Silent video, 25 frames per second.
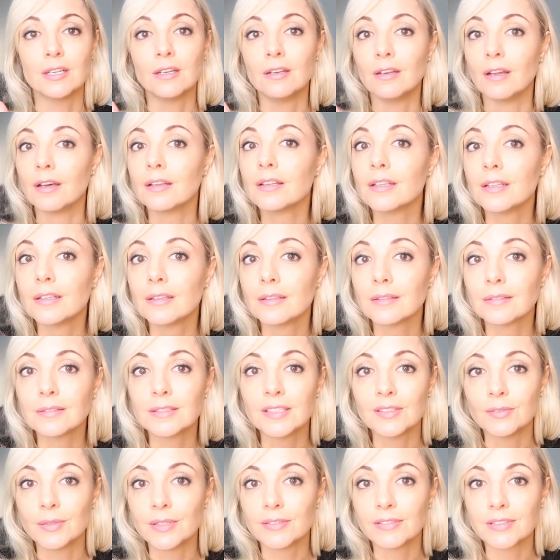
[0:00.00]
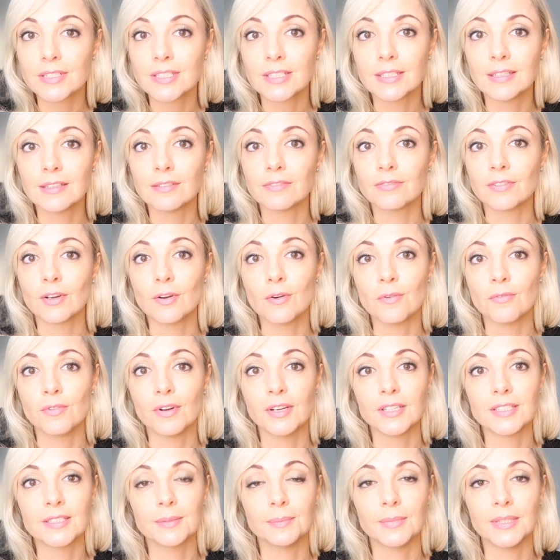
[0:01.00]
another derivative of
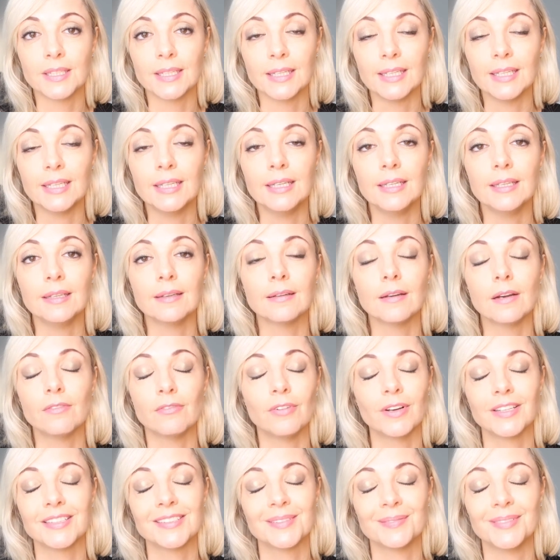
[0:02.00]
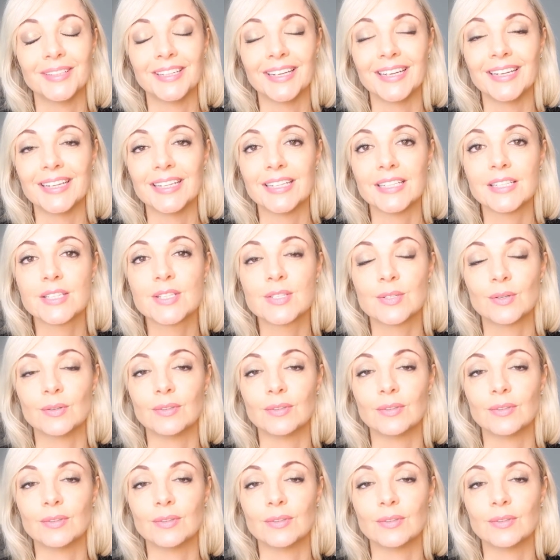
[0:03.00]
vitamin A,